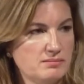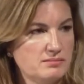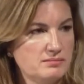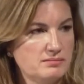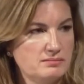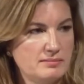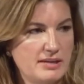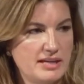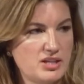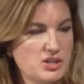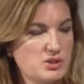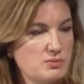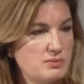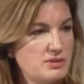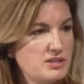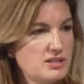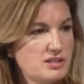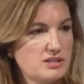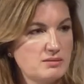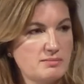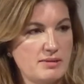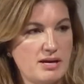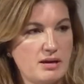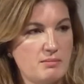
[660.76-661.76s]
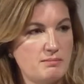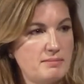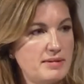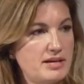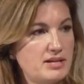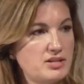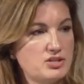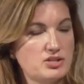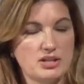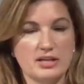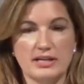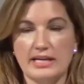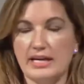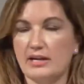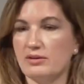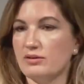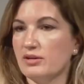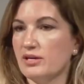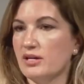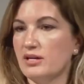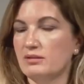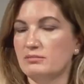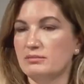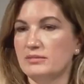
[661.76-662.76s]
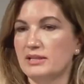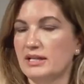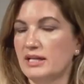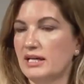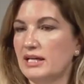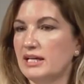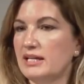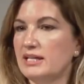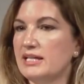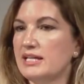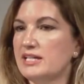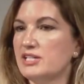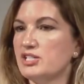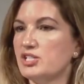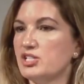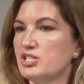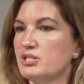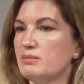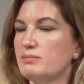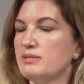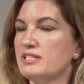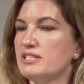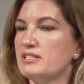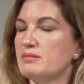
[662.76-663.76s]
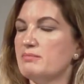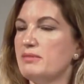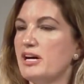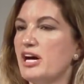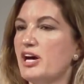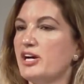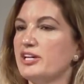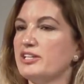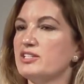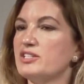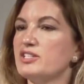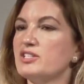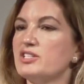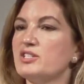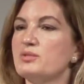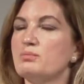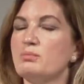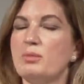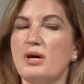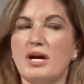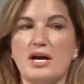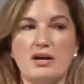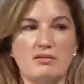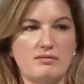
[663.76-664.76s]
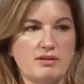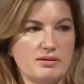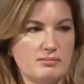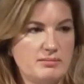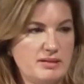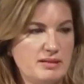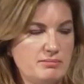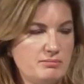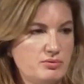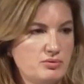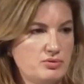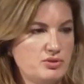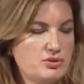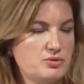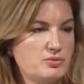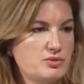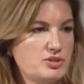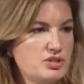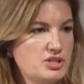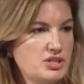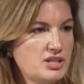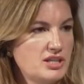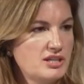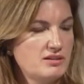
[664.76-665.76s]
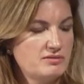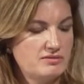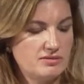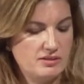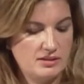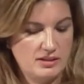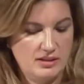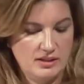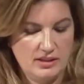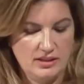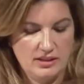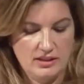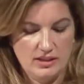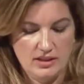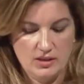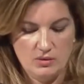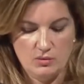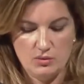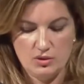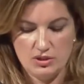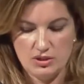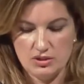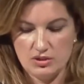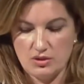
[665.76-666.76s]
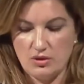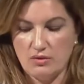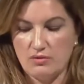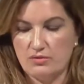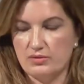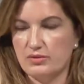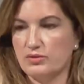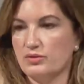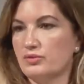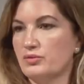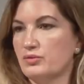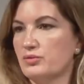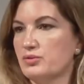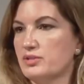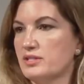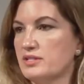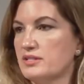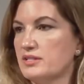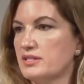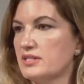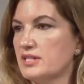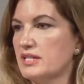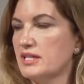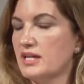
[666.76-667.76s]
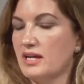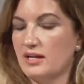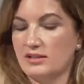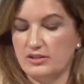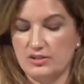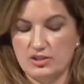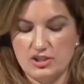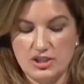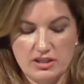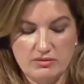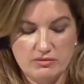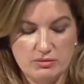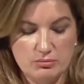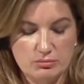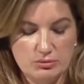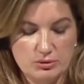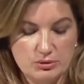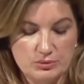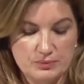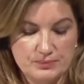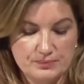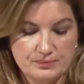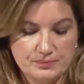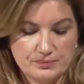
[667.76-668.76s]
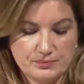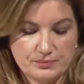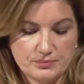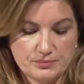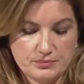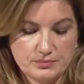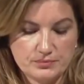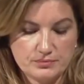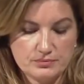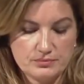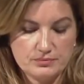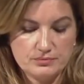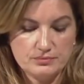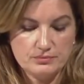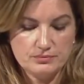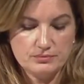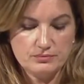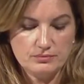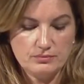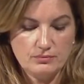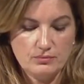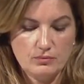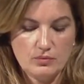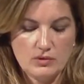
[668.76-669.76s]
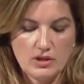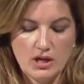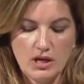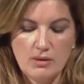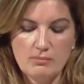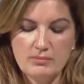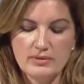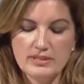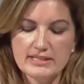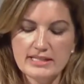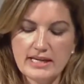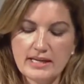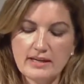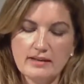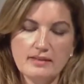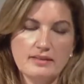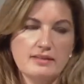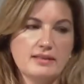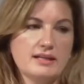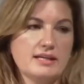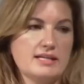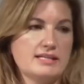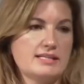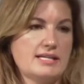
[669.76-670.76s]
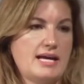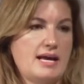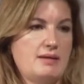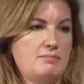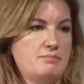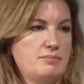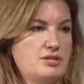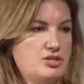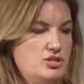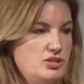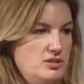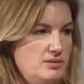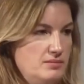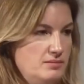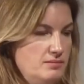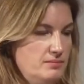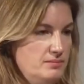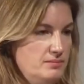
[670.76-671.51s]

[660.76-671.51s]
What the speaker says: Management is about managing an outcome. Leadership is about inspiring people to achieve what is often thought as the unachievable. The second thing is ambition.